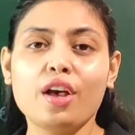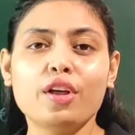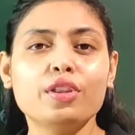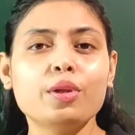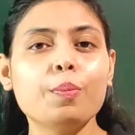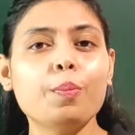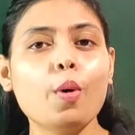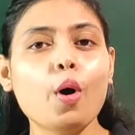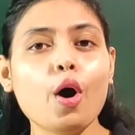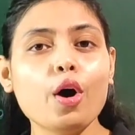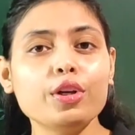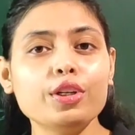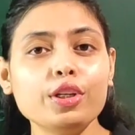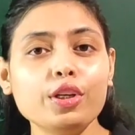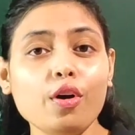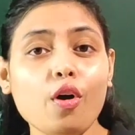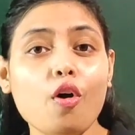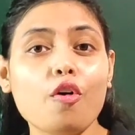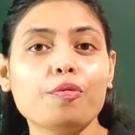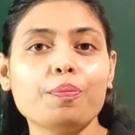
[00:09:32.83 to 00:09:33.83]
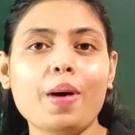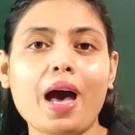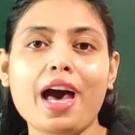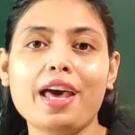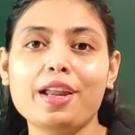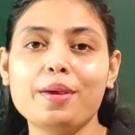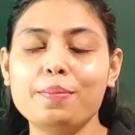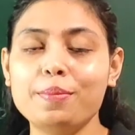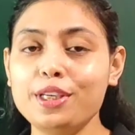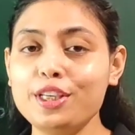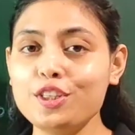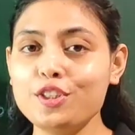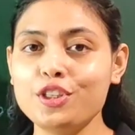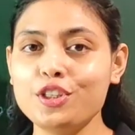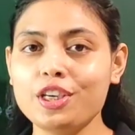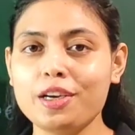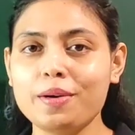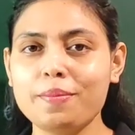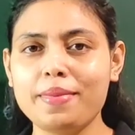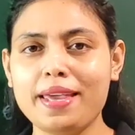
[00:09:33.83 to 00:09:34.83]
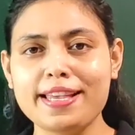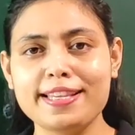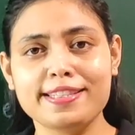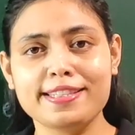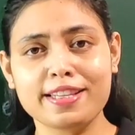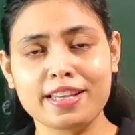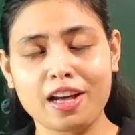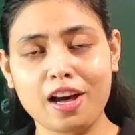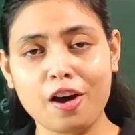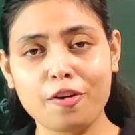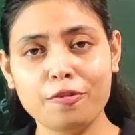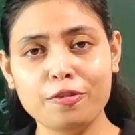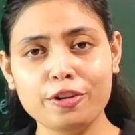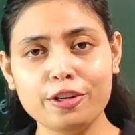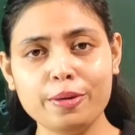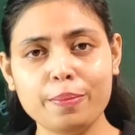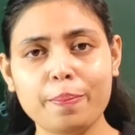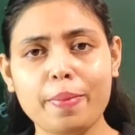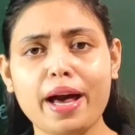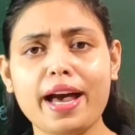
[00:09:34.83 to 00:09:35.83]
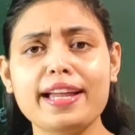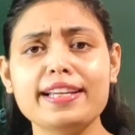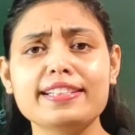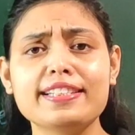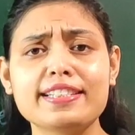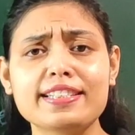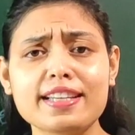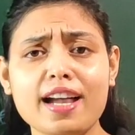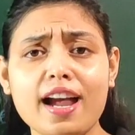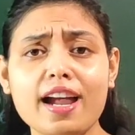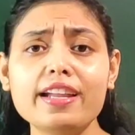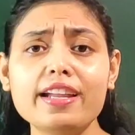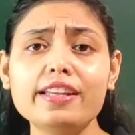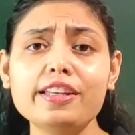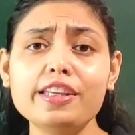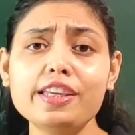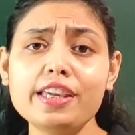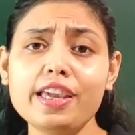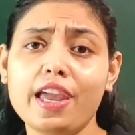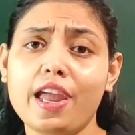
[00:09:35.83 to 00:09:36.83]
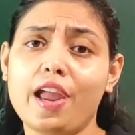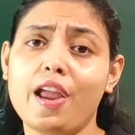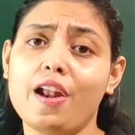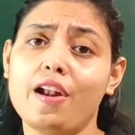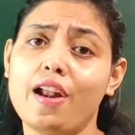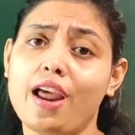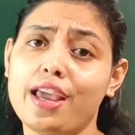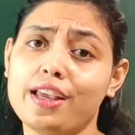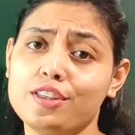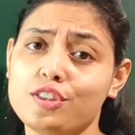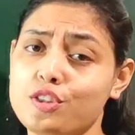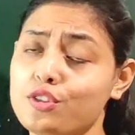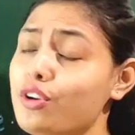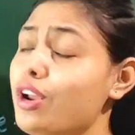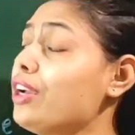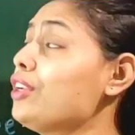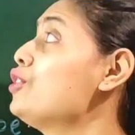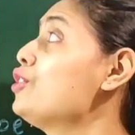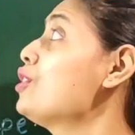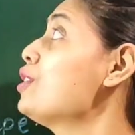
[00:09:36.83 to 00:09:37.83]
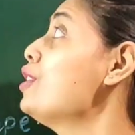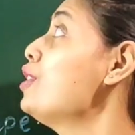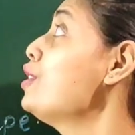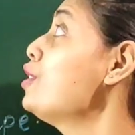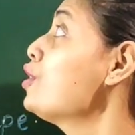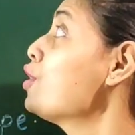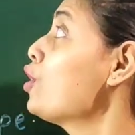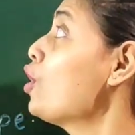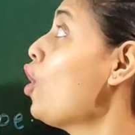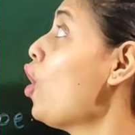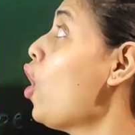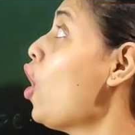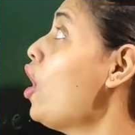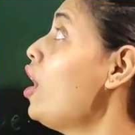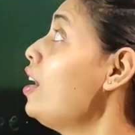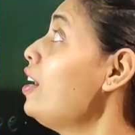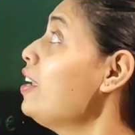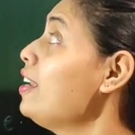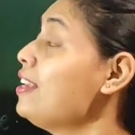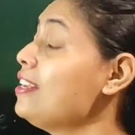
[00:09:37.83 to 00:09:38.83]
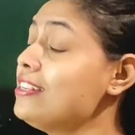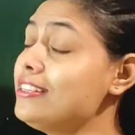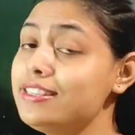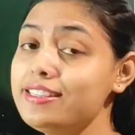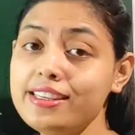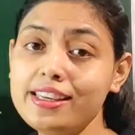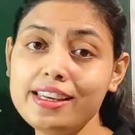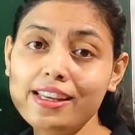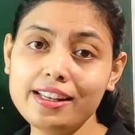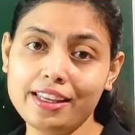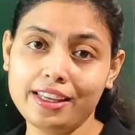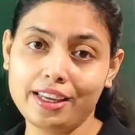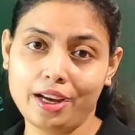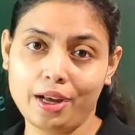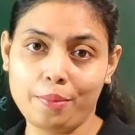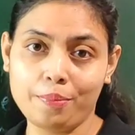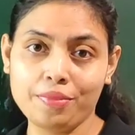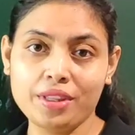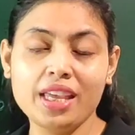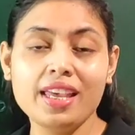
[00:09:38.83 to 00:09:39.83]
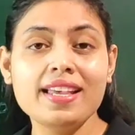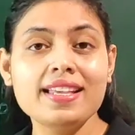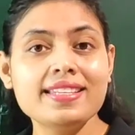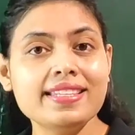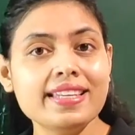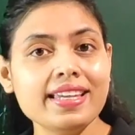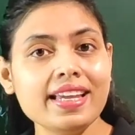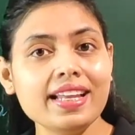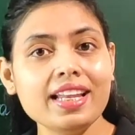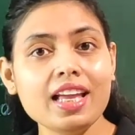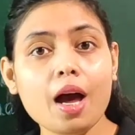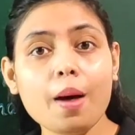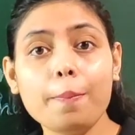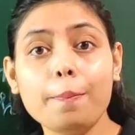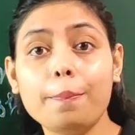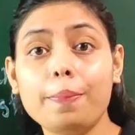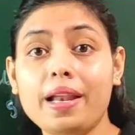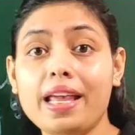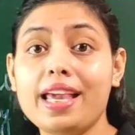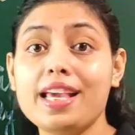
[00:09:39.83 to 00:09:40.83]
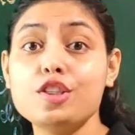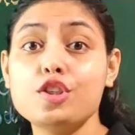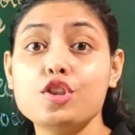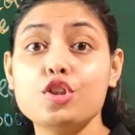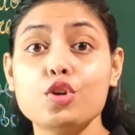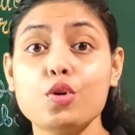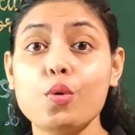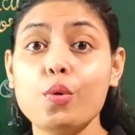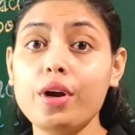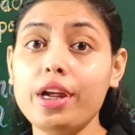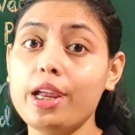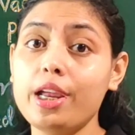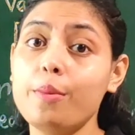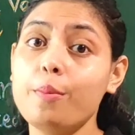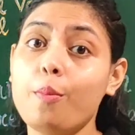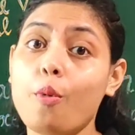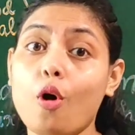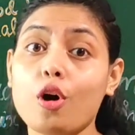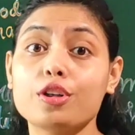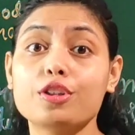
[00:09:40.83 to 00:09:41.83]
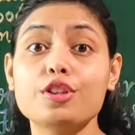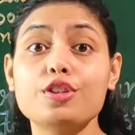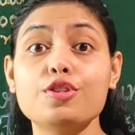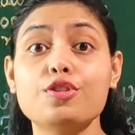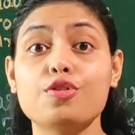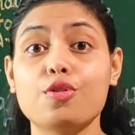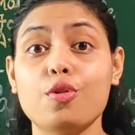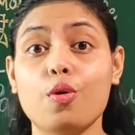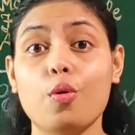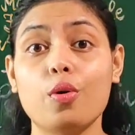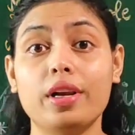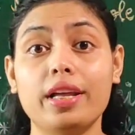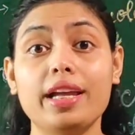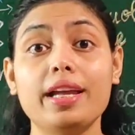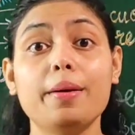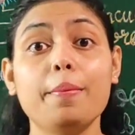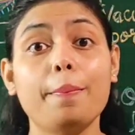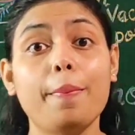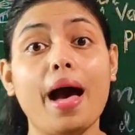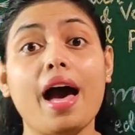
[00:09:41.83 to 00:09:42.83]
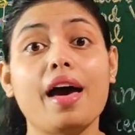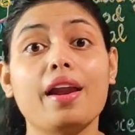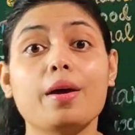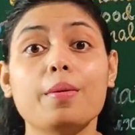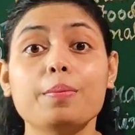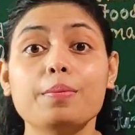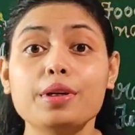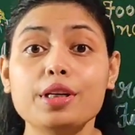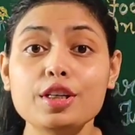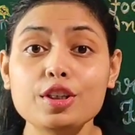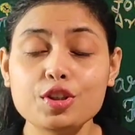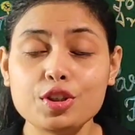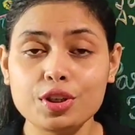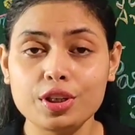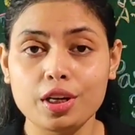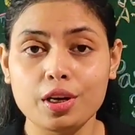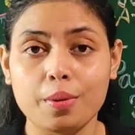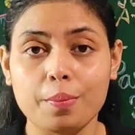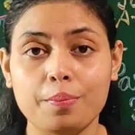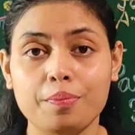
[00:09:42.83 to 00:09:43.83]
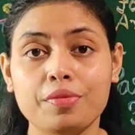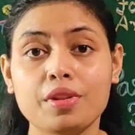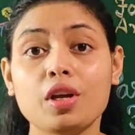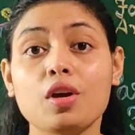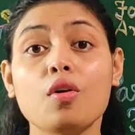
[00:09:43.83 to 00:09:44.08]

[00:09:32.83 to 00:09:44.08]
The body of paramoecium is covered by tiny hair-like structures called cilia. Cilia plays two important roles in paramoecium.